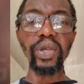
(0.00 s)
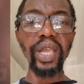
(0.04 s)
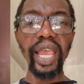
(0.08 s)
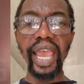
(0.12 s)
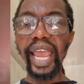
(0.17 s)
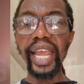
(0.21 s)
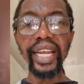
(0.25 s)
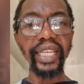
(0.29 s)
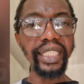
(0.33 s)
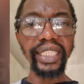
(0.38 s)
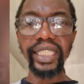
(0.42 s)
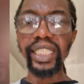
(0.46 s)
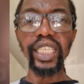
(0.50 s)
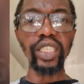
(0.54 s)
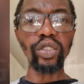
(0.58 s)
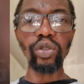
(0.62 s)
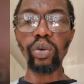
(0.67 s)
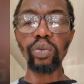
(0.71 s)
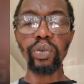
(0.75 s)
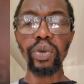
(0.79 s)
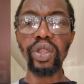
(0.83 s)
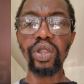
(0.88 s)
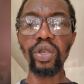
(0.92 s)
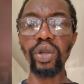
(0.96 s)
ANC is
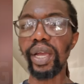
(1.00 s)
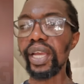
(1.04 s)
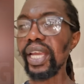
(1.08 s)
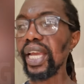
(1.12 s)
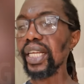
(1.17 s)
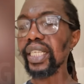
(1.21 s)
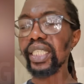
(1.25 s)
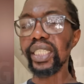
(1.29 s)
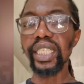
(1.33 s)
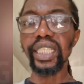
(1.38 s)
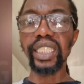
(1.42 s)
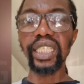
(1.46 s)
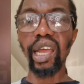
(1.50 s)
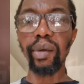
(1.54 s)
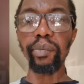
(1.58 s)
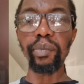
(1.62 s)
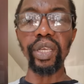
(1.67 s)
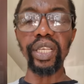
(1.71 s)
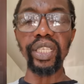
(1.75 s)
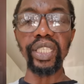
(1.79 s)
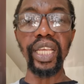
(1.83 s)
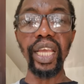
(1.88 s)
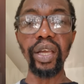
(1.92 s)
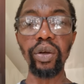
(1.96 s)
not with you. ANC is
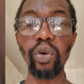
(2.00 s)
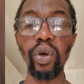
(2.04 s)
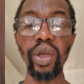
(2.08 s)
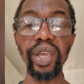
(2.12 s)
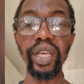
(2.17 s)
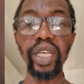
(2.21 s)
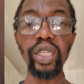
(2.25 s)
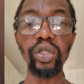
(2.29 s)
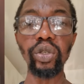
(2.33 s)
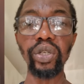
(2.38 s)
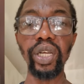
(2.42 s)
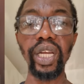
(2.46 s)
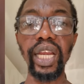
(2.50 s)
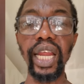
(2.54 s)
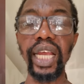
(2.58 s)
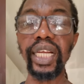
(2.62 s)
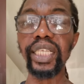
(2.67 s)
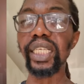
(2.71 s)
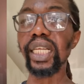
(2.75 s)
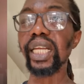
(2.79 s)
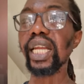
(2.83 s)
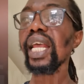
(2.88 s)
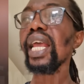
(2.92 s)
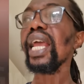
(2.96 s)
coming, is going into an
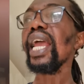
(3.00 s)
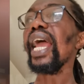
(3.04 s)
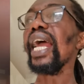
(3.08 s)
election.